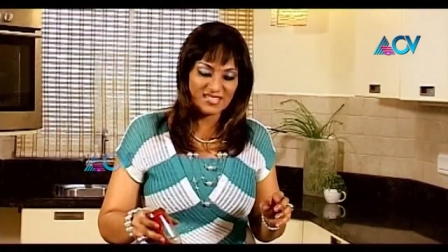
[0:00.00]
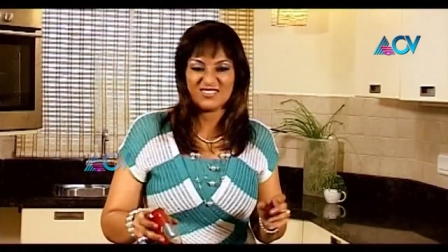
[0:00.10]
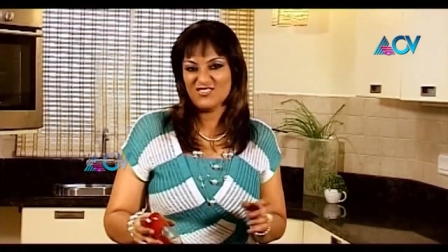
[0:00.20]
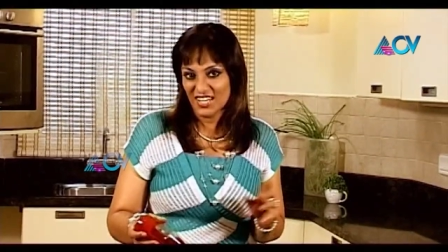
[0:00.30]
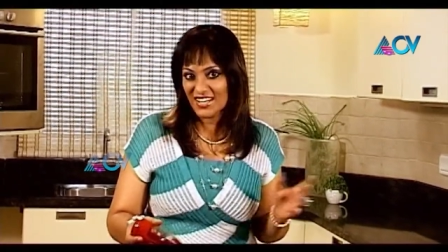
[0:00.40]
this
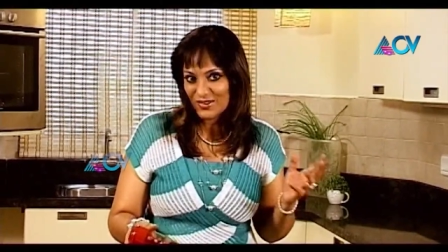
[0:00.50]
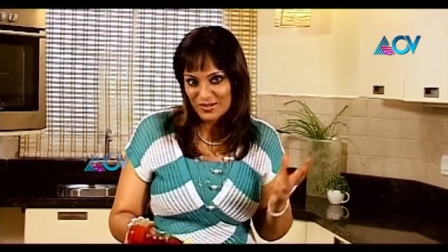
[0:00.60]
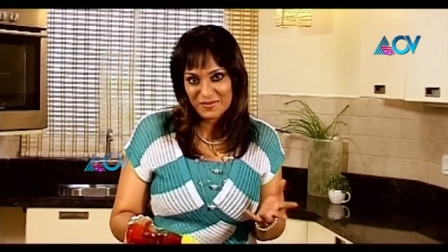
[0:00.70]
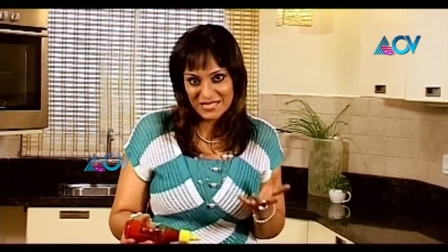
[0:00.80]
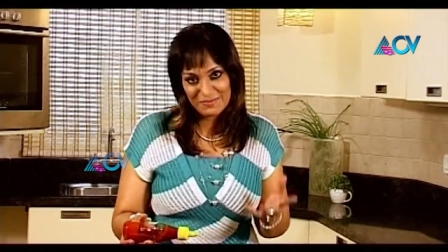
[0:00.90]
is really
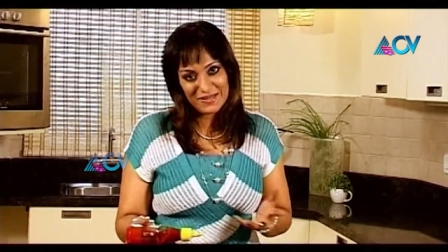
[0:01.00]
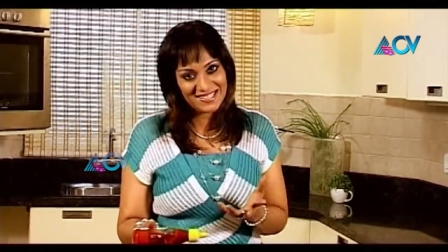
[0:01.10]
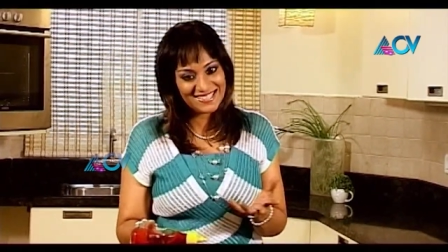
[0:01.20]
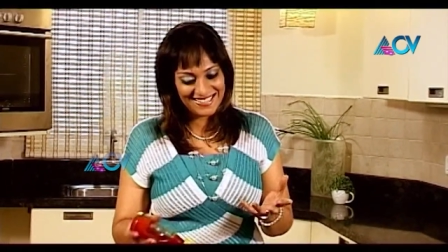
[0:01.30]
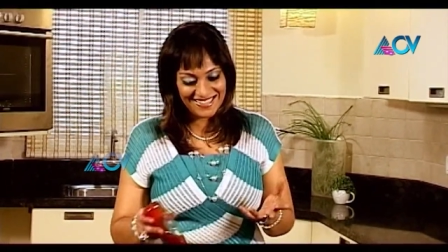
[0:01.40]
going to be
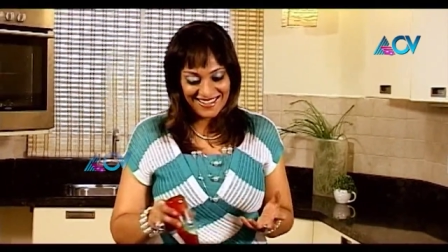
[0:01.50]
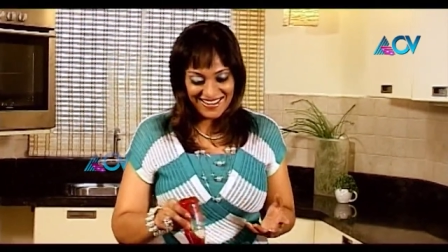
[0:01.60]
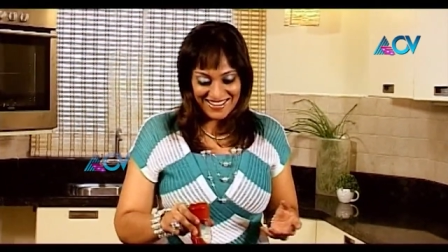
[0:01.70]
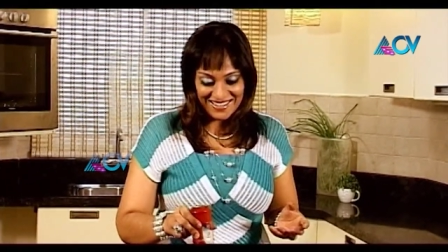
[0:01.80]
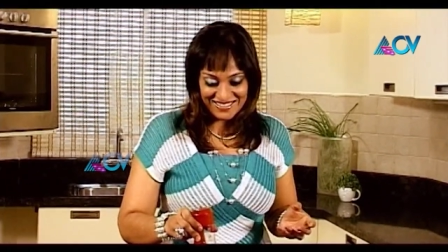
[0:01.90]
spicy,
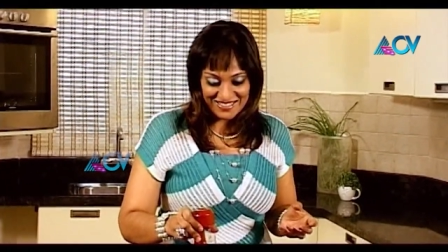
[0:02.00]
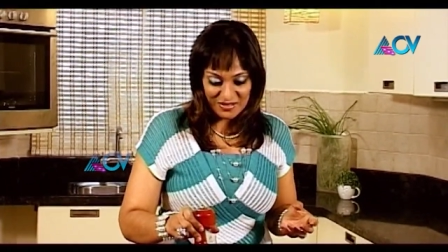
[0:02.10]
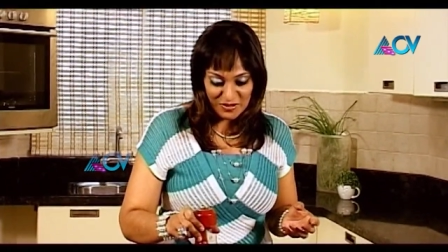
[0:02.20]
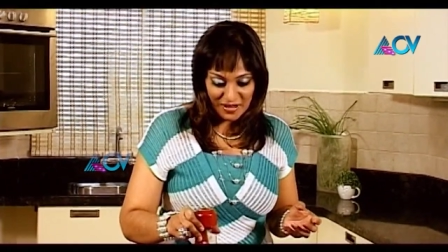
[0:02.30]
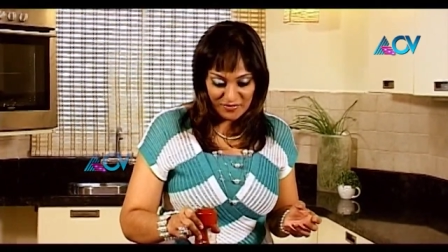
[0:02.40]

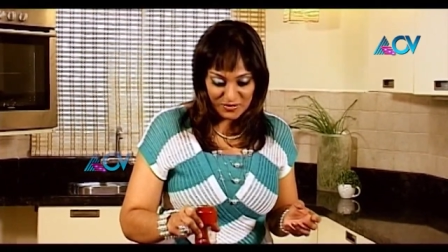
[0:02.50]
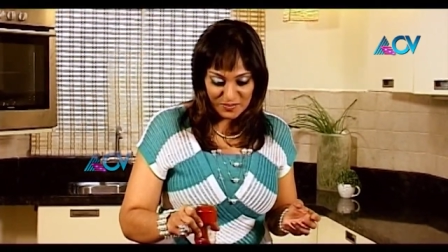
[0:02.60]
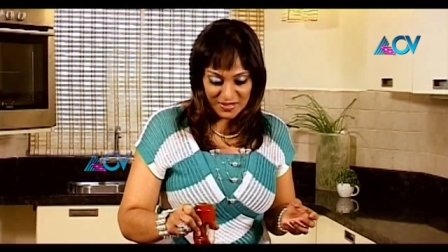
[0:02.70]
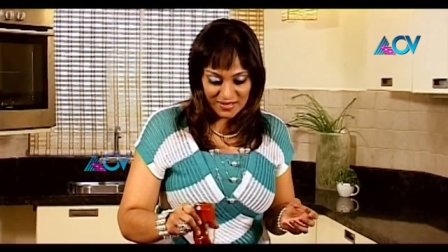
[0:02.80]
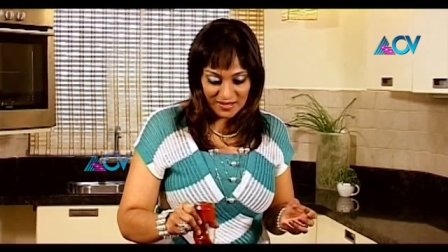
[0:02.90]
so you have to
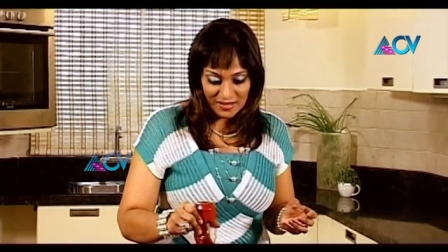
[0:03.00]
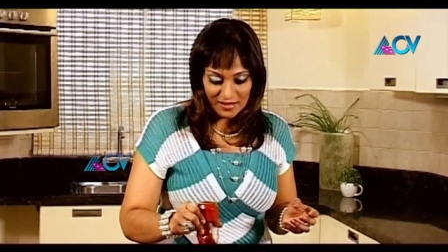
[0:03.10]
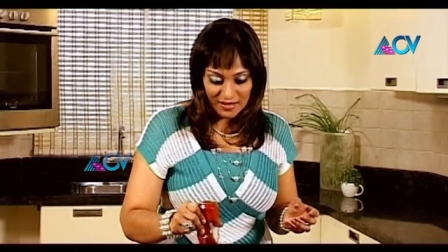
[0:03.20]
be